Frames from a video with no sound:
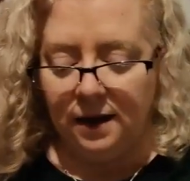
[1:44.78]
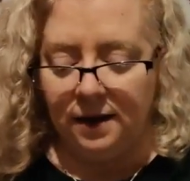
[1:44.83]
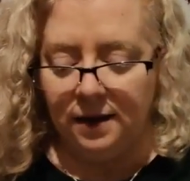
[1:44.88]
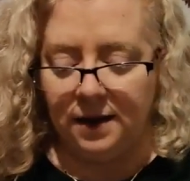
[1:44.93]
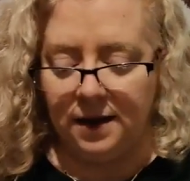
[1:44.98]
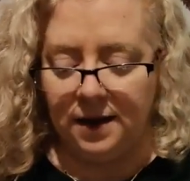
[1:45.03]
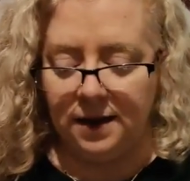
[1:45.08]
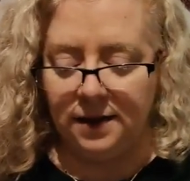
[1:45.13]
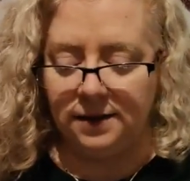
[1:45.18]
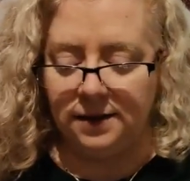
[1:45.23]

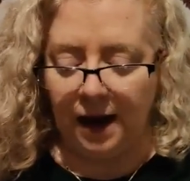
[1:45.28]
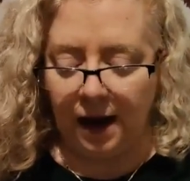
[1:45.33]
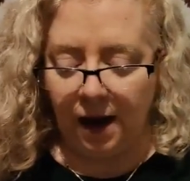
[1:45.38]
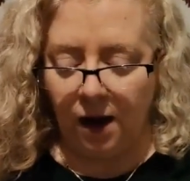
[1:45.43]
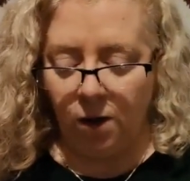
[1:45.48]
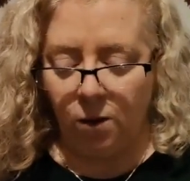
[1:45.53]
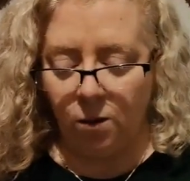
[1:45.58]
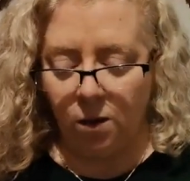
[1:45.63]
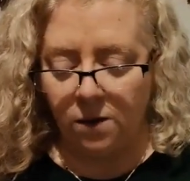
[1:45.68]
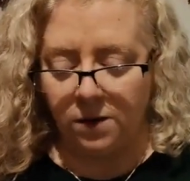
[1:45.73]
The
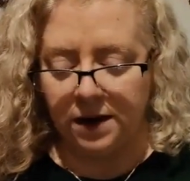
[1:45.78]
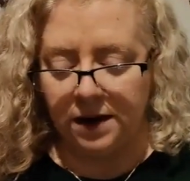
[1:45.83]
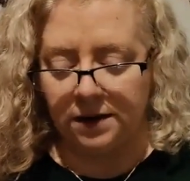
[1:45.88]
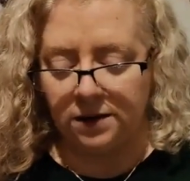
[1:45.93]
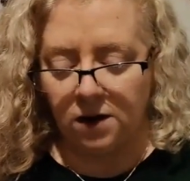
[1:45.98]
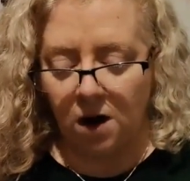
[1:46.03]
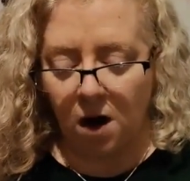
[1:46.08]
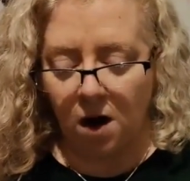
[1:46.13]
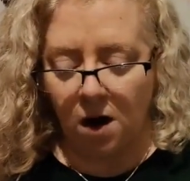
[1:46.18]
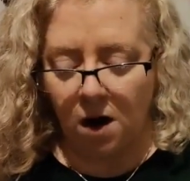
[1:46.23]
second quote
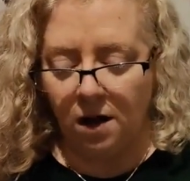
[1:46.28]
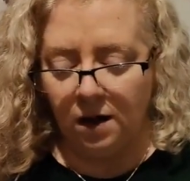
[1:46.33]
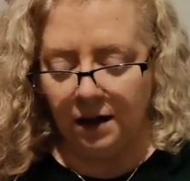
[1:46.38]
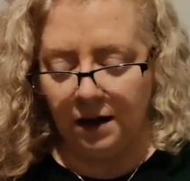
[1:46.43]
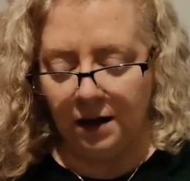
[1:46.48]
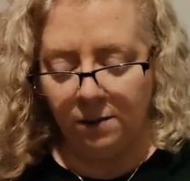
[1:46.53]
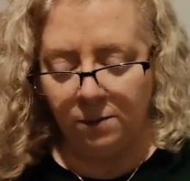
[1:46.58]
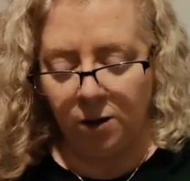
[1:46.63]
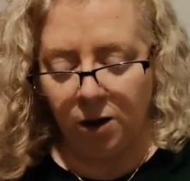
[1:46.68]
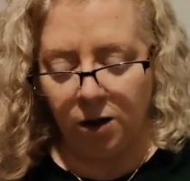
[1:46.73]
is All
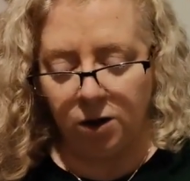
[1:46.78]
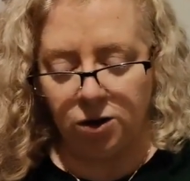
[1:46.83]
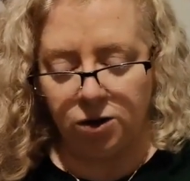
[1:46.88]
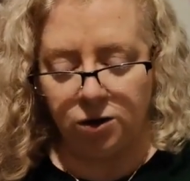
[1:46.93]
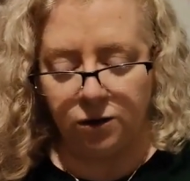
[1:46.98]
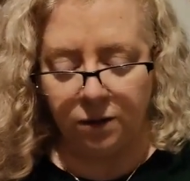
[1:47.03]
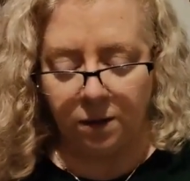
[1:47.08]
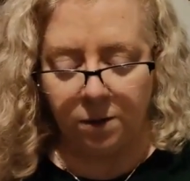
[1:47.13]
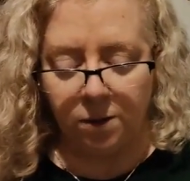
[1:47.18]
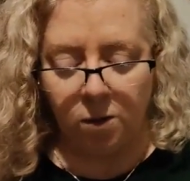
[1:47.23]
emerge
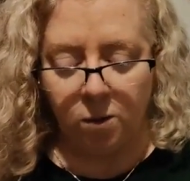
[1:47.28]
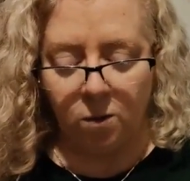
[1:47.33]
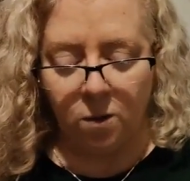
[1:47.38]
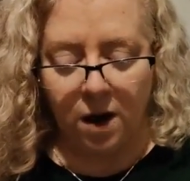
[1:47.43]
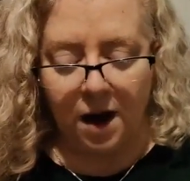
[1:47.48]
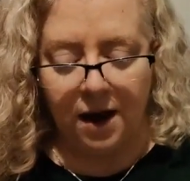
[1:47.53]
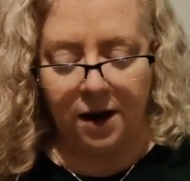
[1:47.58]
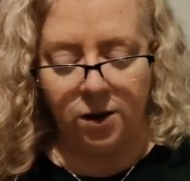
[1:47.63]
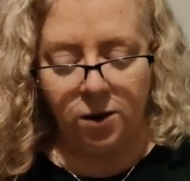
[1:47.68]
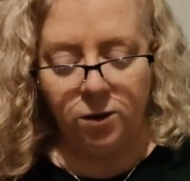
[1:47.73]
from the
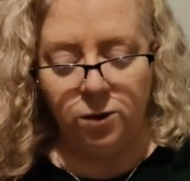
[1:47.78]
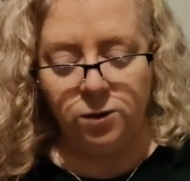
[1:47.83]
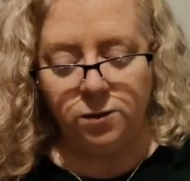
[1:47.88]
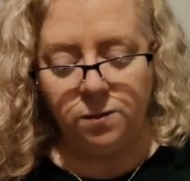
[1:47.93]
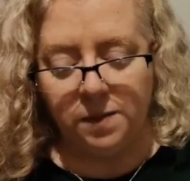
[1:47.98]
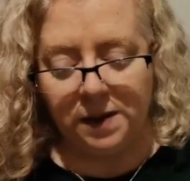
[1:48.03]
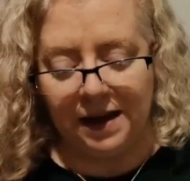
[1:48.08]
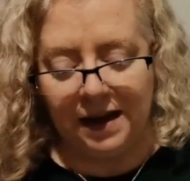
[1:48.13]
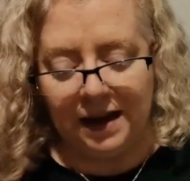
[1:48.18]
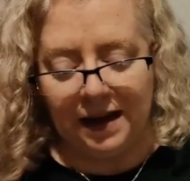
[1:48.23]
one whose
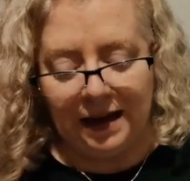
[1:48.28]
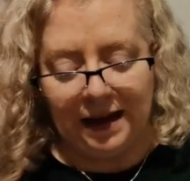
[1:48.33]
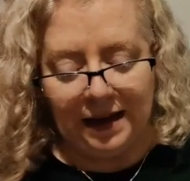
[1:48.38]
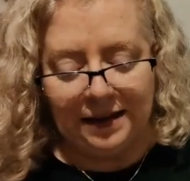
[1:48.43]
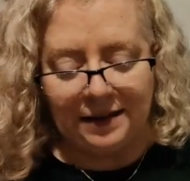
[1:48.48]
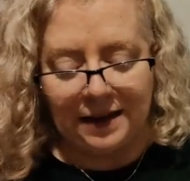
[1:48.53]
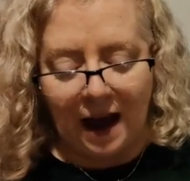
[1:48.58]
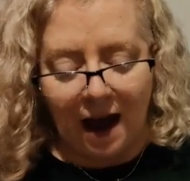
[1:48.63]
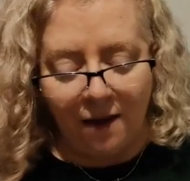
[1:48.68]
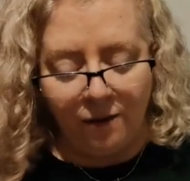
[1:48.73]
being
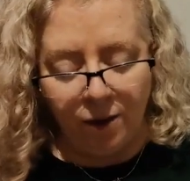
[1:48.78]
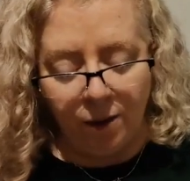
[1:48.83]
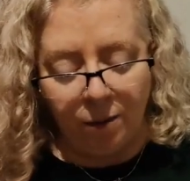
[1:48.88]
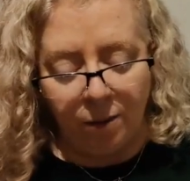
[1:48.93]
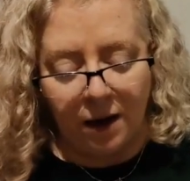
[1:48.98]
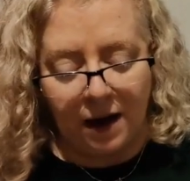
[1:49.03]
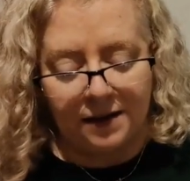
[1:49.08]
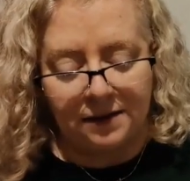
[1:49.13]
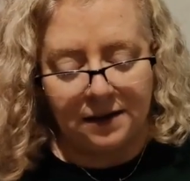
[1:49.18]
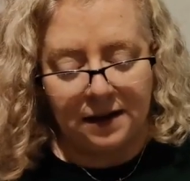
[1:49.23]
is ever
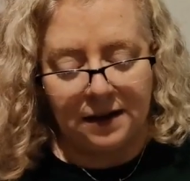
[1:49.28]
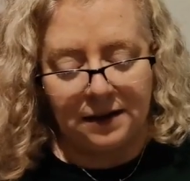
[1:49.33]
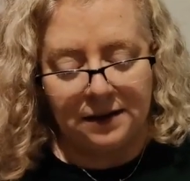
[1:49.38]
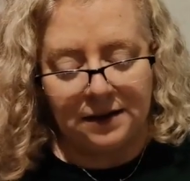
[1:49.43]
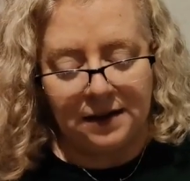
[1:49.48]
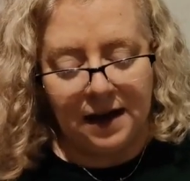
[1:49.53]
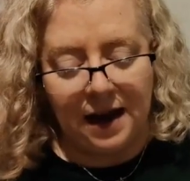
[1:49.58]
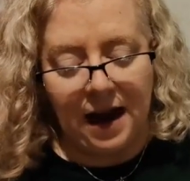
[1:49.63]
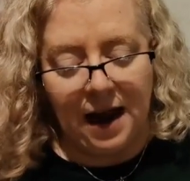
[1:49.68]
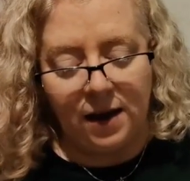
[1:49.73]

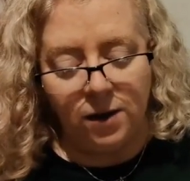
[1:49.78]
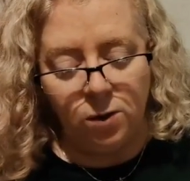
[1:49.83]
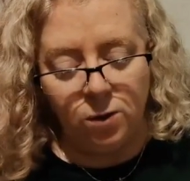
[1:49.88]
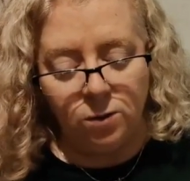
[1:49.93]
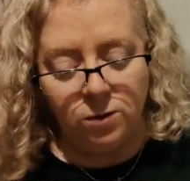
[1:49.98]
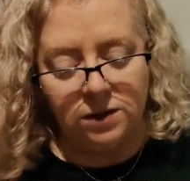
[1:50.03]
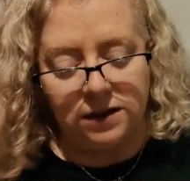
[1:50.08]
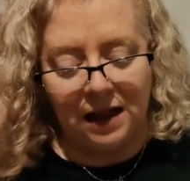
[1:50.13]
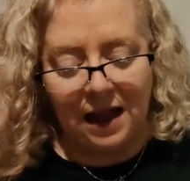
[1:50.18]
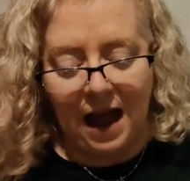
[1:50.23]
present and
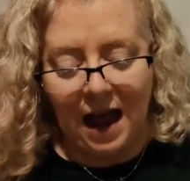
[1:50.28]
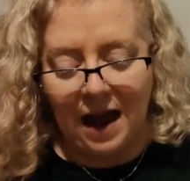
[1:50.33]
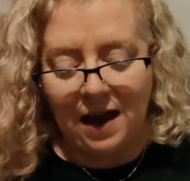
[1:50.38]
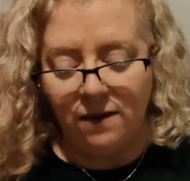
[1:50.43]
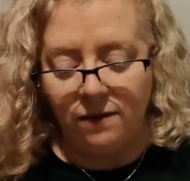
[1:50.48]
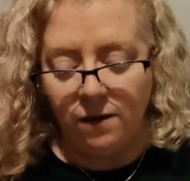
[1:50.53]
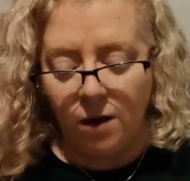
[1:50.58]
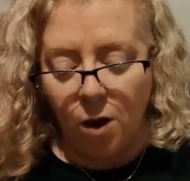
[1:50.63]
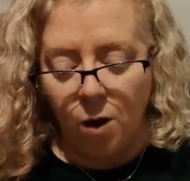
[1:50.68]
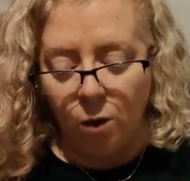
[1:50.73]
whose
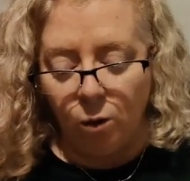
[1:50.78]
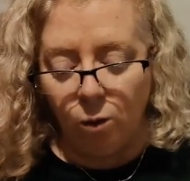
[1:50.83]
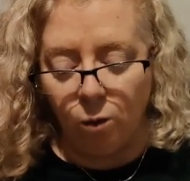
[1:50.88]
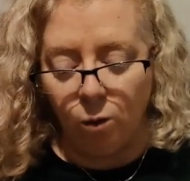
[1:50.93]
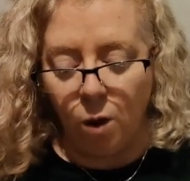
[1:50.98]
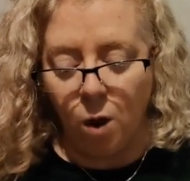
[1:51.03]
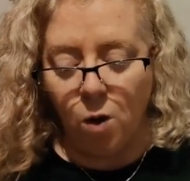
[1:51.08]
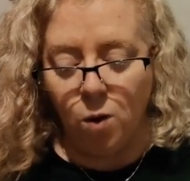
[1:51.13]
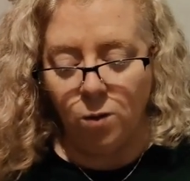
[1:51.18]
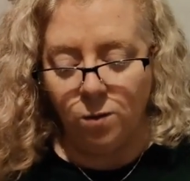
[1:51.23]
life,
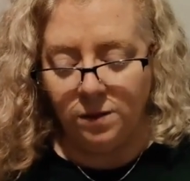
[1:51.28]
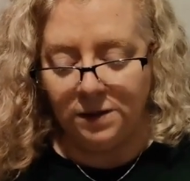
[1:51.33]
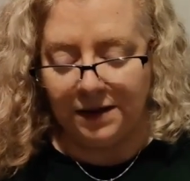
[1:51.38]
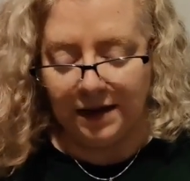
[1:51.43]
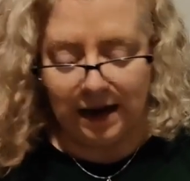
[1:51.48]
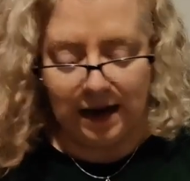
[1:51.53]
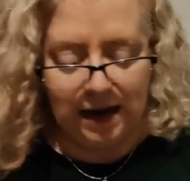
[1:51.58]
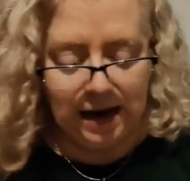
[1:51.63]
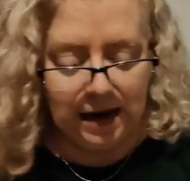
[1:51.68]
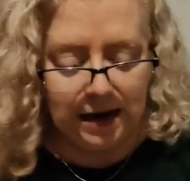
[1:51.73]
robed
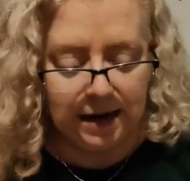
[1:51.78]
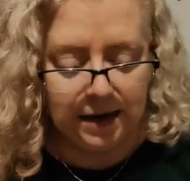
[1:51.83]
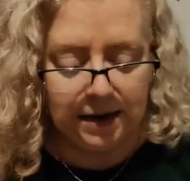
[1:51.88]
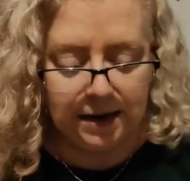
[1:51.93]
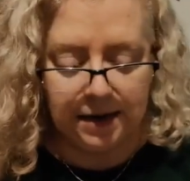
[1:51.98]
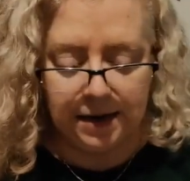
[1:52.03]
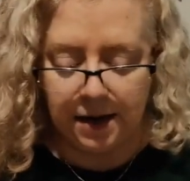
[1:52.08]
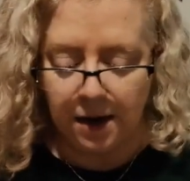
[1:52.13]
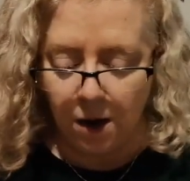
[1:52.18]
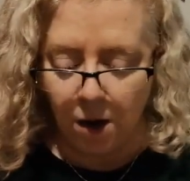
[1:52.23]

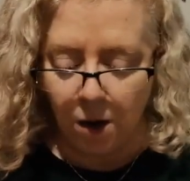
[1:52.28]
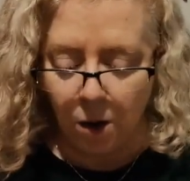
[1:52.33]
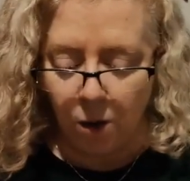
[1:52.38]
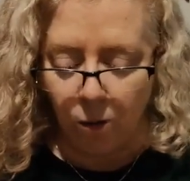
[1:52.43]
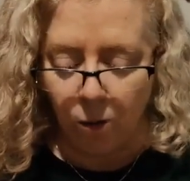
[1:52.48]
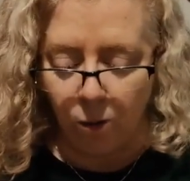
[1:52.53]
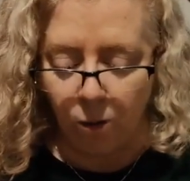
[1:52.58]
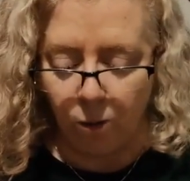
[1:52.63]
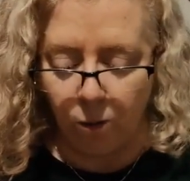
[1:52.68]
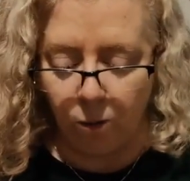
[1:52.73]
in
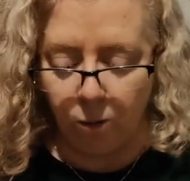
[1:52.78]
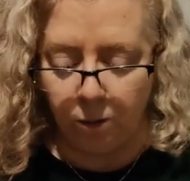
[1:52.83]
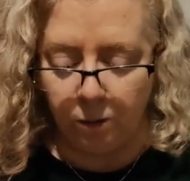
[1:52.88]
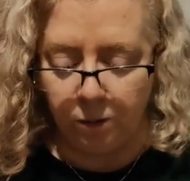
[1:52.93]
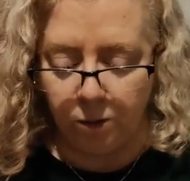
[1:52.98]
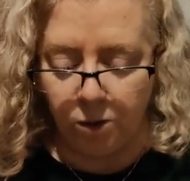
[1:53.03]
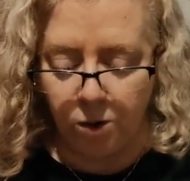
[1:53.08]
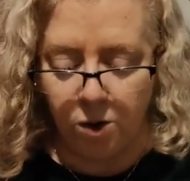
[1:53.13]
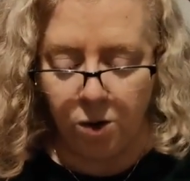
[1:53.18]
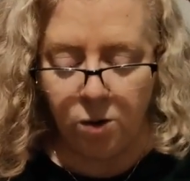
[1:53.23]

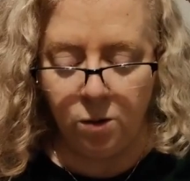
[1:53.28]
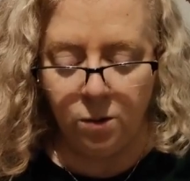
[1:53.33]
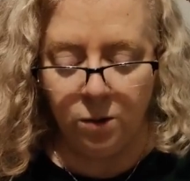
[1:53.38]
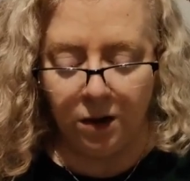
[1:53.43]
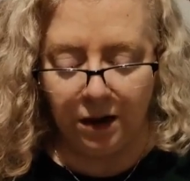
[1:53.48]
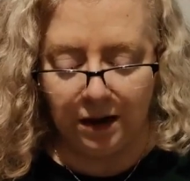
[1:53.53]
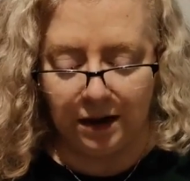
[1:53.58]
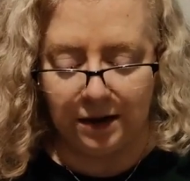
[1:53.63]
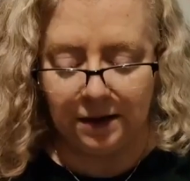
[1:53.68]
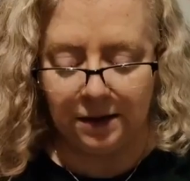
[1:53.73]

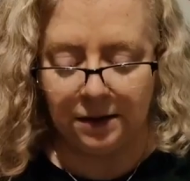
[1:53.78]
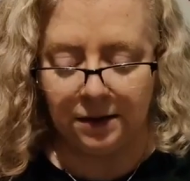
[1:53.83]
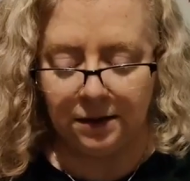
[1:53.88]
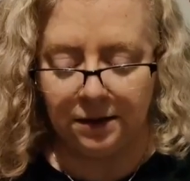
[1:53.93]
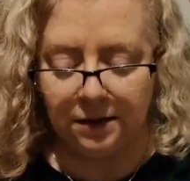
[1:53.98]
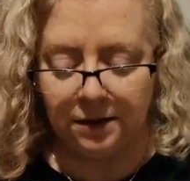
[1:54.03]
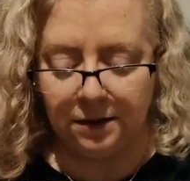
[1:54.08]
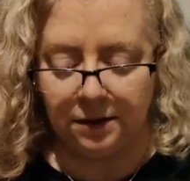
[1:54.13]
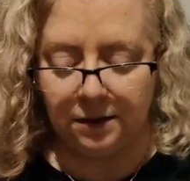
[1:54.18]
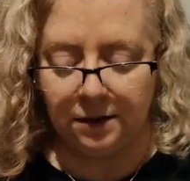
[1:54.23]

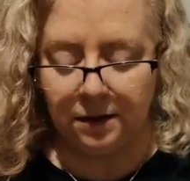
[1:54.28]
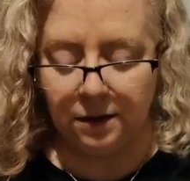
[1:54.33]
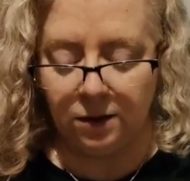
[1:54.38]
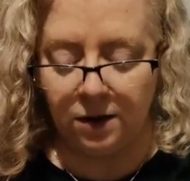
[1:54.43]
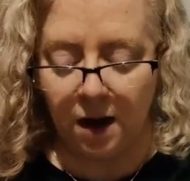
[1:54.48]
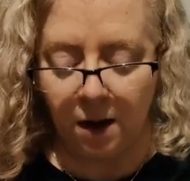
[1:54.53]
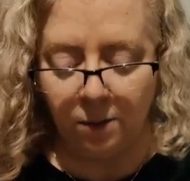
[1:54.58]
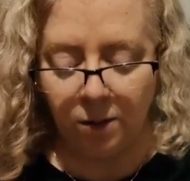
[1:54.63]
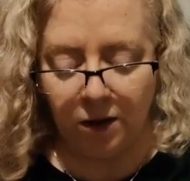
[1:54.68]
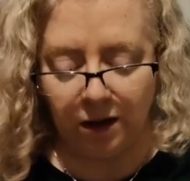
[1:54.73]
numerous
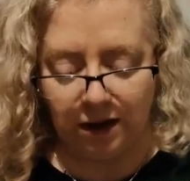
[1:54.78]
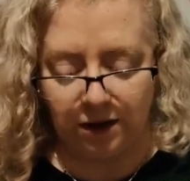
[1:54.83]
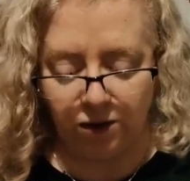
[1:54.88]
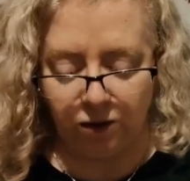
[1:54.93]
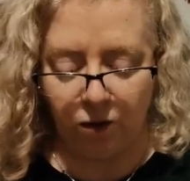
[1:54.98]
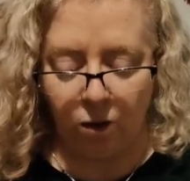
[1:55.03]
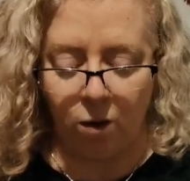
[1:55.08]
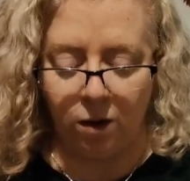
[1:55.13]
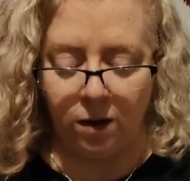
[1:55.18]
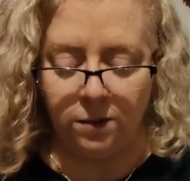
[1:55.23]
numberless
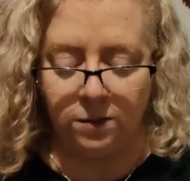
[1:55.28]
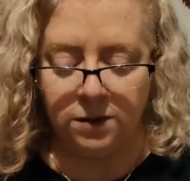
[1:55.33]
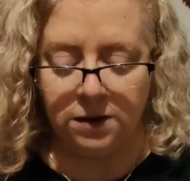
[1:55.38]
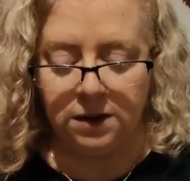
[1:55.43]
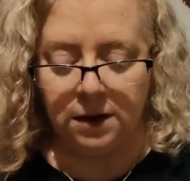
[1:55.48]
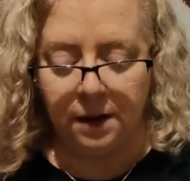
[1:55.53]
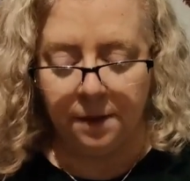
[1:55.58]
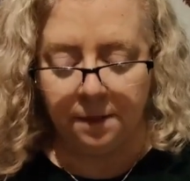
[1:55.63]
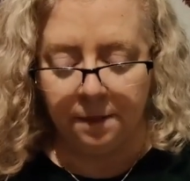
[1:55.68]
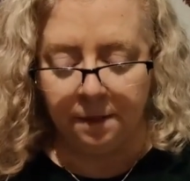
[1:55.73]
forms,